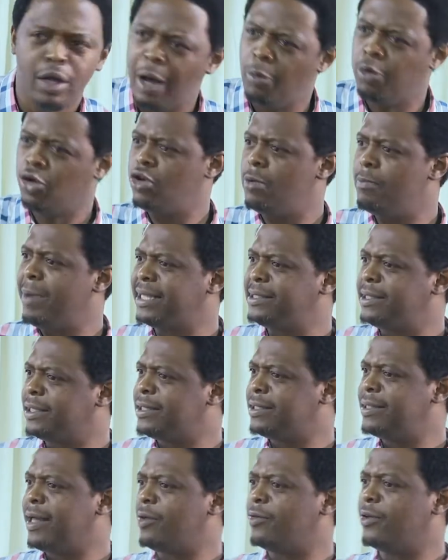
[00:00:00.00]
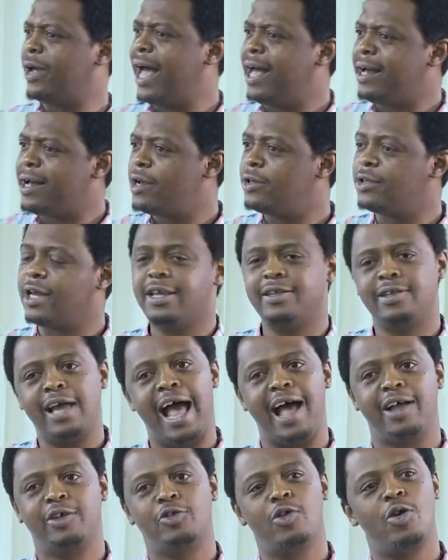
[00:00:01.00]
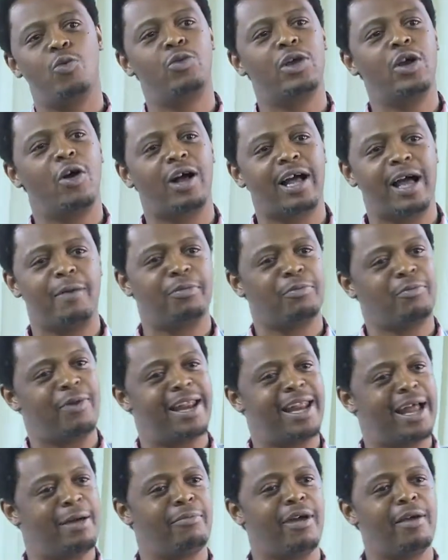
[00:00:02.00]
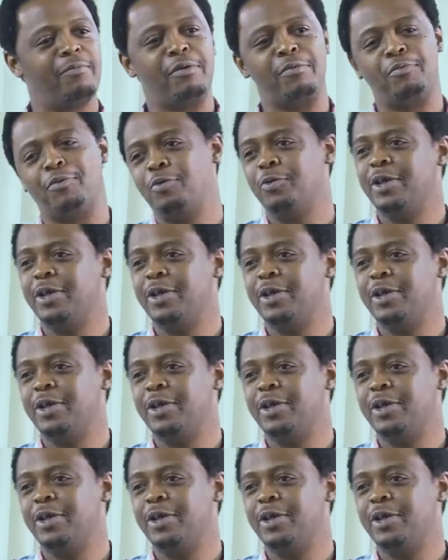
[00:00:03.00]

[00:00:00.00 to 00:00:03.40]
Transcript: What do you mean by 60,000? How can you say? He said, you know, we Oka people are not bad people.